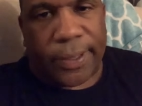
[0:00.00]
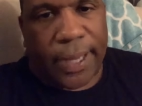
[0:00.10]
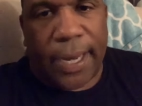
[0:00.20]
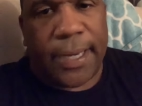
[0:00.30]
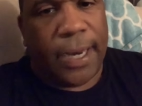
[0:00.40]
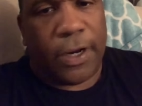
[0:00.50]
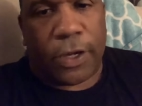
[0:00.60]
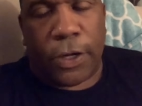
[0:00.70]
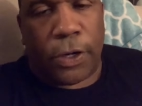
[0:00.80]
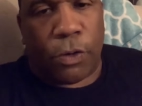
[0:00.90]
AD looked
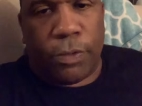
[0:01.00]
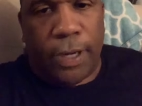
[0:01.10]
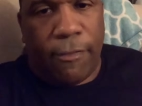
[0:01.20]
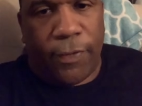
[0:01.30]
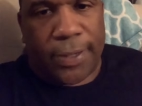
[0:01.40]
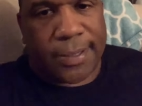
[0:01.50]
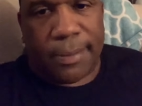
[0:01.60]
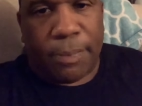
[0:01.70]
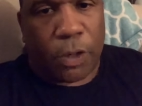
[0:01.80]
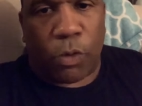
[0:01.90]
good on defense,
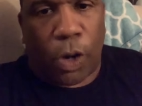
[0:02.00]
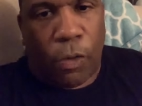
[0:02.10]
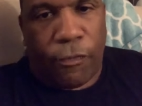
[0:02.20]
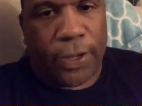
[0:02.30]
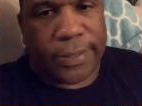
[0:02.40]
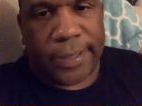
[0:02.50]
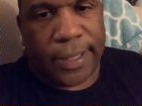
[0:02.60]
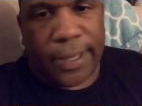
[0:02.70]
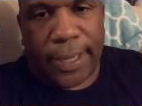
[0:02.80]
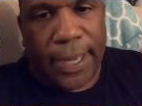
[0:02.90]
but on offense,
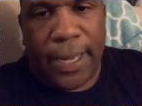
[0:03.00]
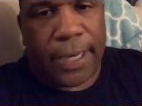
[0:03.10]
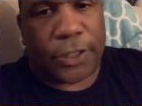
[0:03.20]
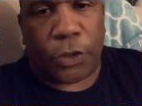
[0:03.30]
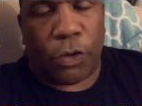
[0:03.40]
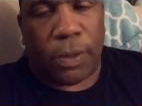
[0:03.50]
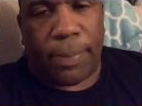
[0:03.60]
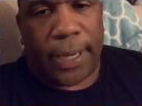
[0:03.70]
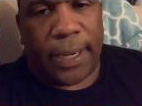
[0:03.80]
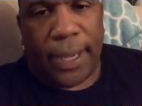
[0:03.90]
he didn't show up,
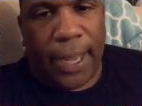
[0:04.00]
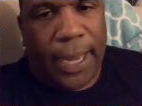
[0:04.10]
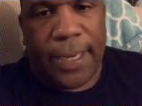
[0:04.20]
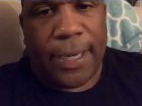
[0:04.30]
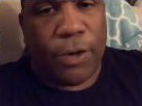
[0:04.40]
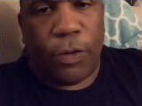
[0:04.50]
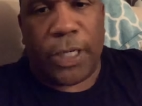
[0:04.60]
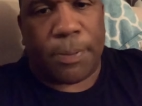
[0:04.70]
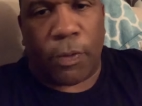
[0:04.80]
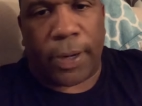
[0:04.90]
man. AD know
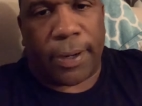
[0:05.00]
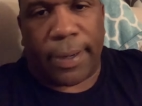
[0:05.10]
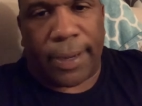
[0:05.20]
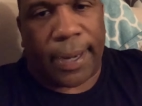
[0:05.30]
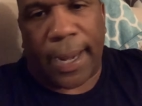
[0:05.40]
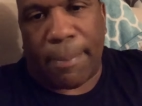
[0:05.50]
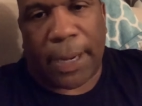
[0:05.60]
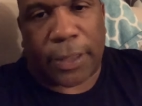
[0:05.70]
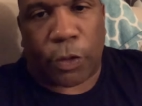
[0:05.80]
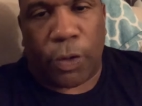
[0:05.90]
he's supposed to have
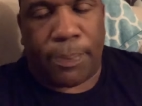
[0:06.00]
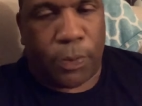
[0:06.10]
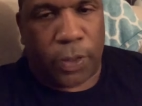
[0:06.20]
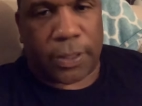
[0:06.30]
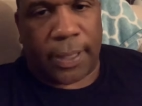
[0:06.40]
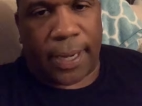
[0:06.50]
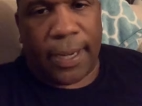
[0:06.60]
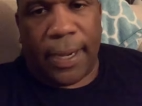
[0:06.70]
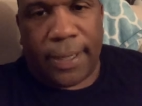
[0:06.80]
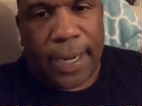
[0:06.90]
about 30 points
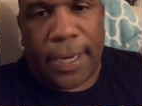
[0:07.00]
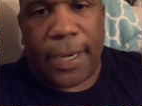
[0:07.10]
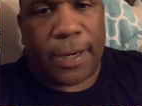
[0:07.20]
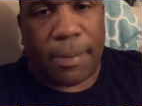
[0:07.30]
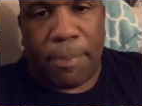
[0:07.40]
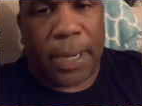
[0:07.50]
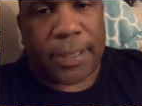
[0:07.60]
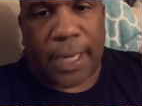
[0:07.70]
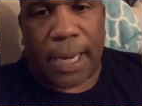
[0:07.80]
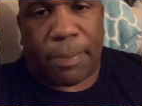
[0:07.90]
tonight. They needed a
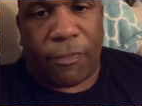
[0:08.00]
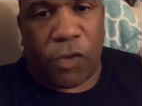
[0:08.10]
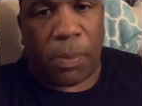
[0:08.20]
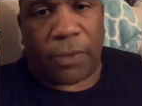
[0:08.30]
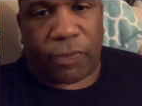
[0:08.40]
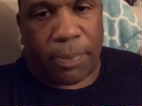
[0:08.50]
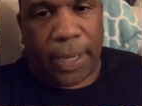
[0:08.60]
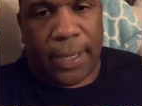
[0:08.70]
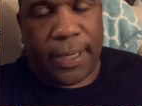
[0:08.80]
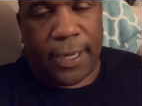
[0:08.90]
big-time performance from
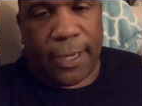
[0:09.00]
AD.